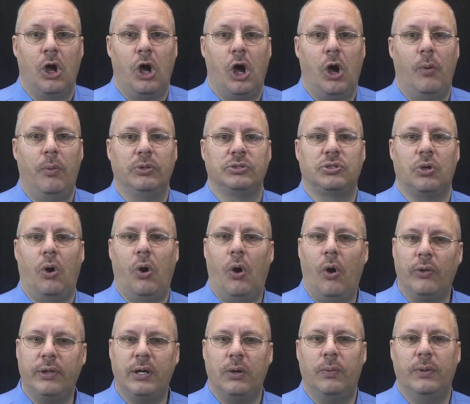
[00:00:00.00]
Almost
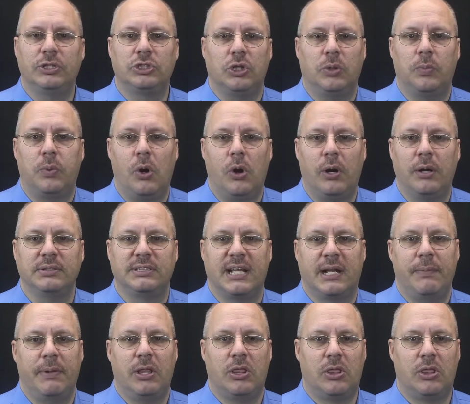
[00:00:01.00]
all the original programs that can be